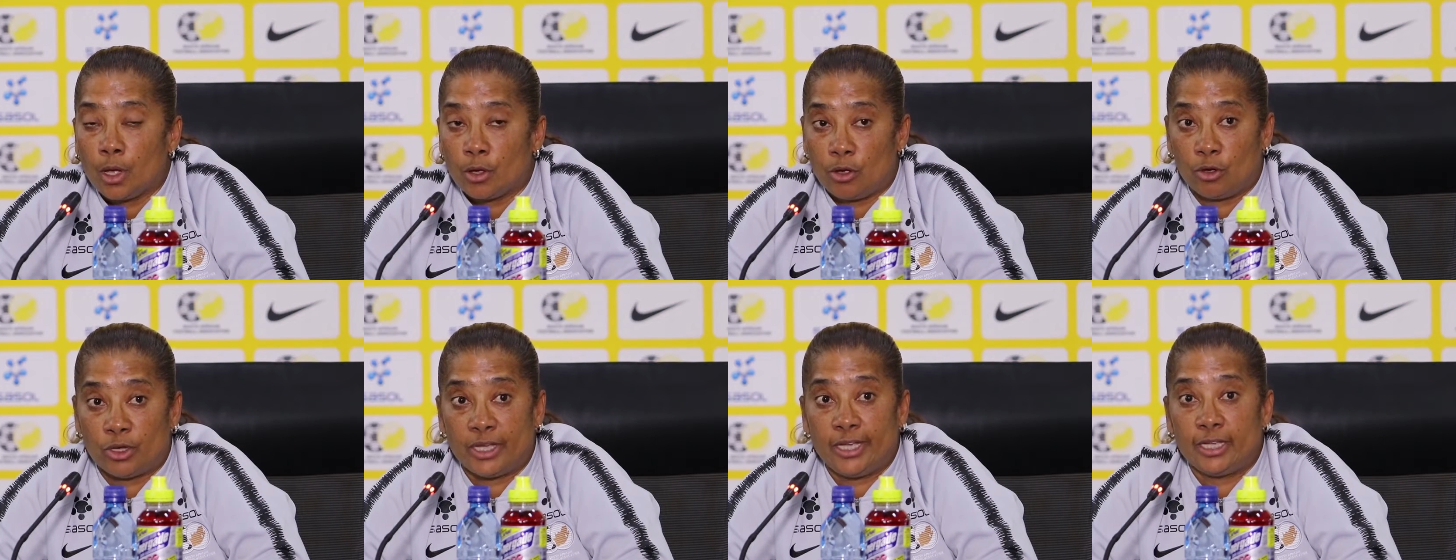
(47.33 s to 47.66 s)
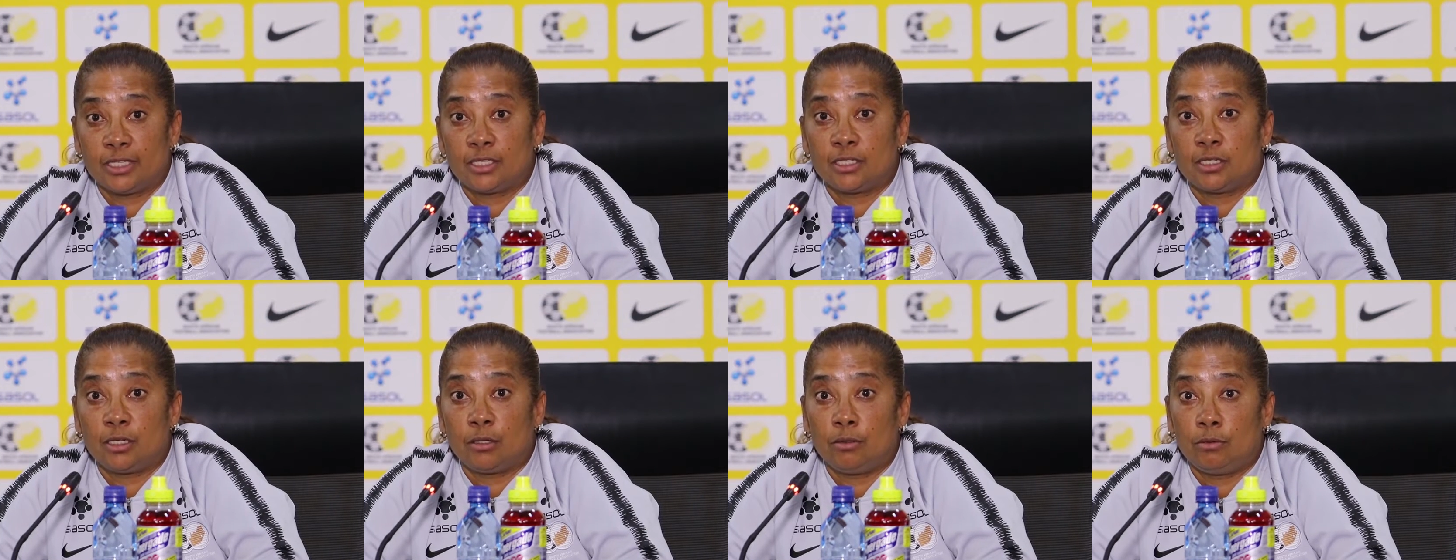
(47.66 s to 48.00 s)

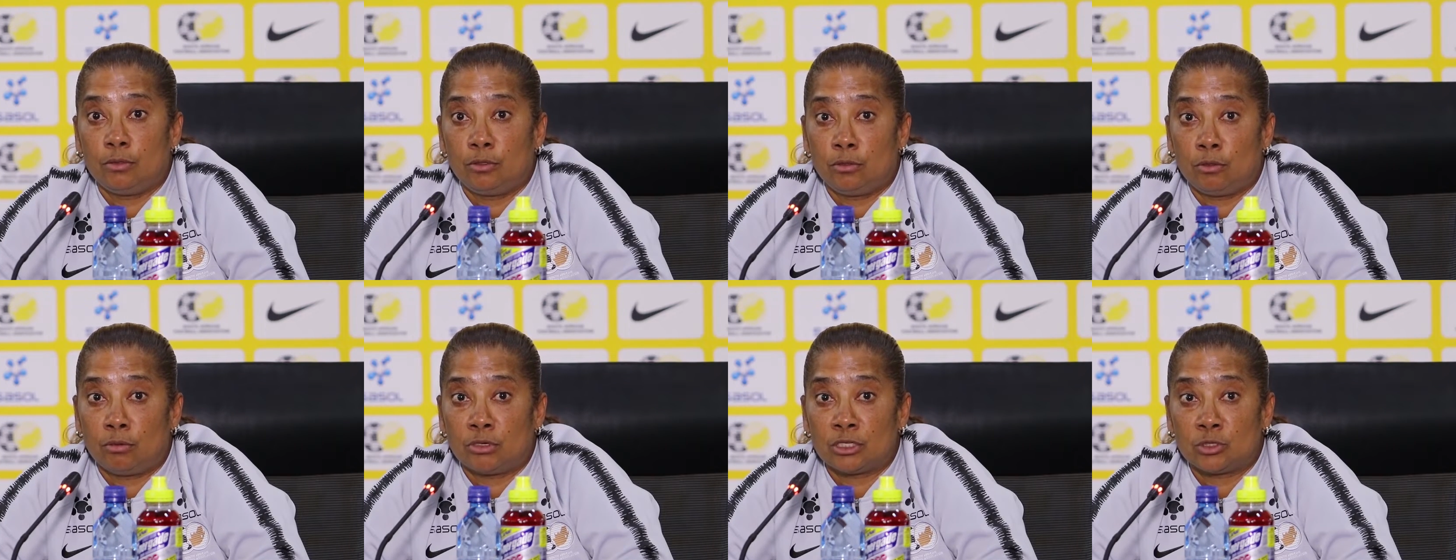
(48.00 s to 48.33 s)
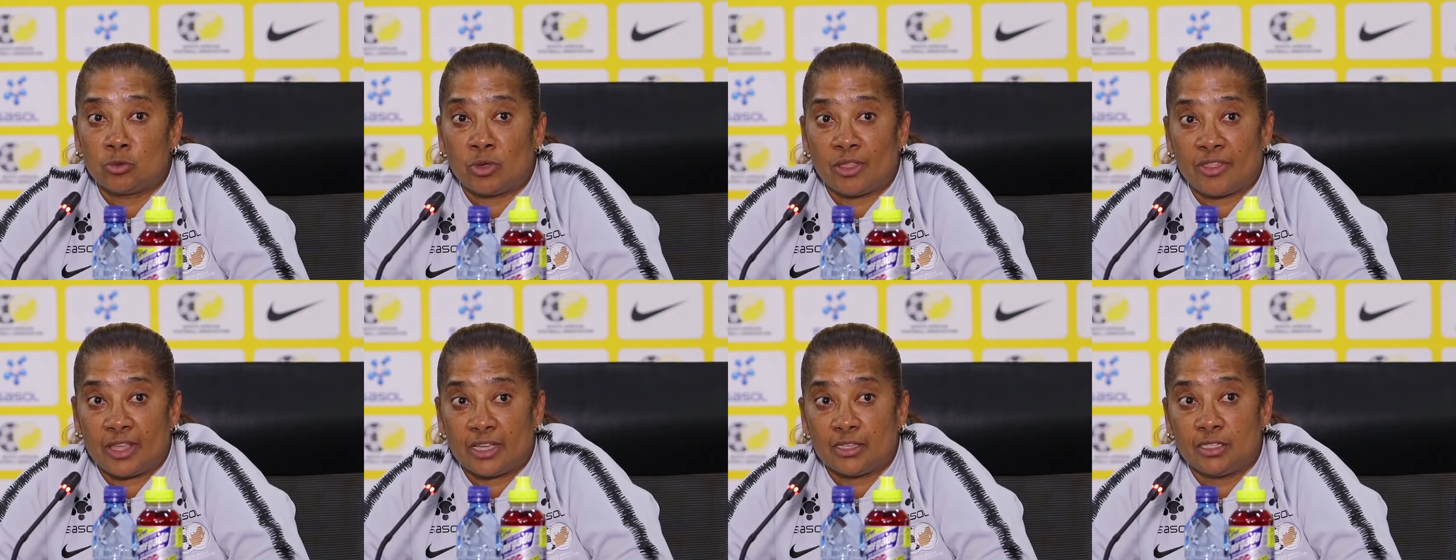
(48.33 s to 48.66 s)
Koketso, who
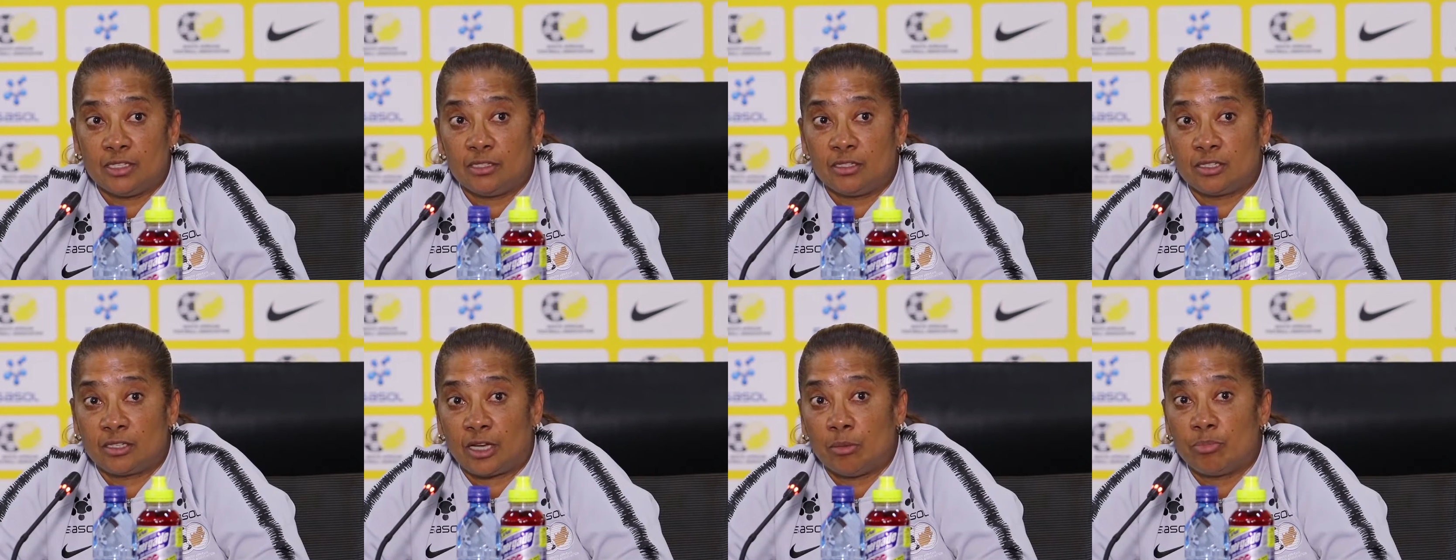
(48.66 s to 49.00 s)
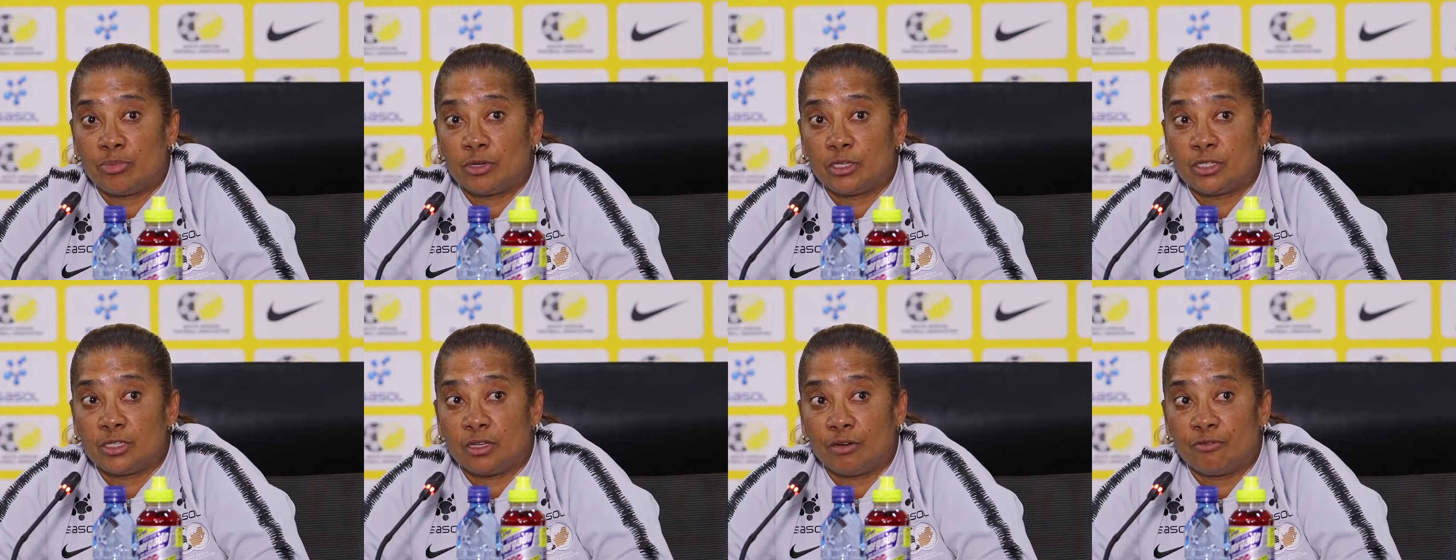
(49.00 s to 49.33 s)
was with us in
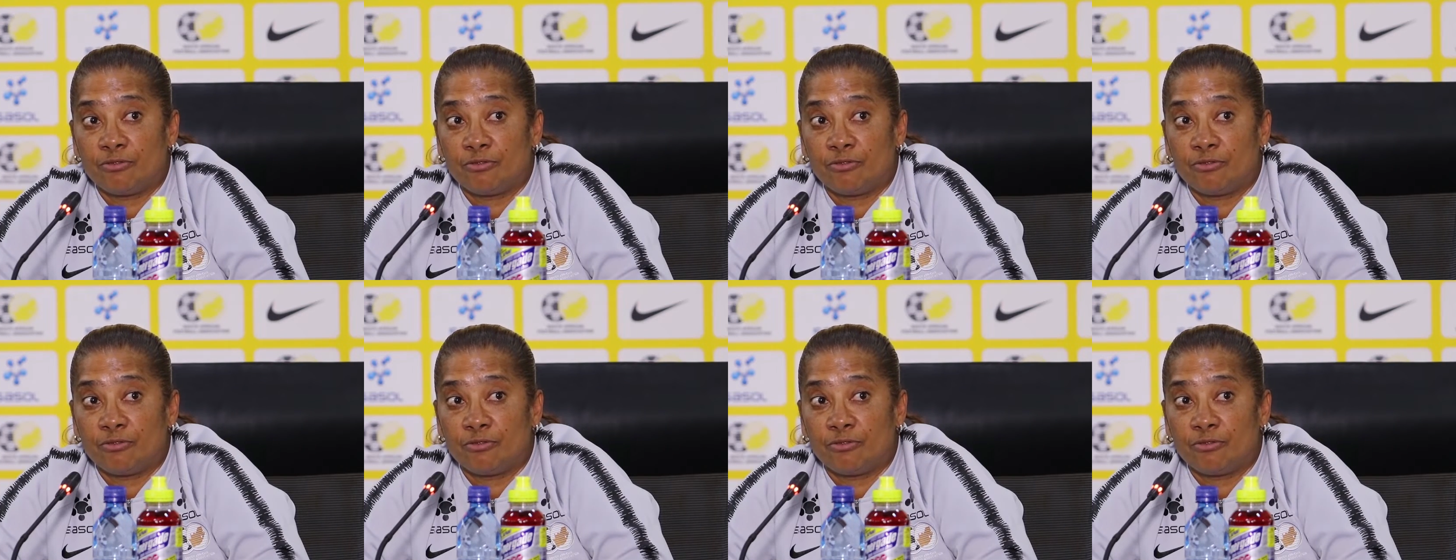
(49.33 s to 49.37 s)
Cyprus,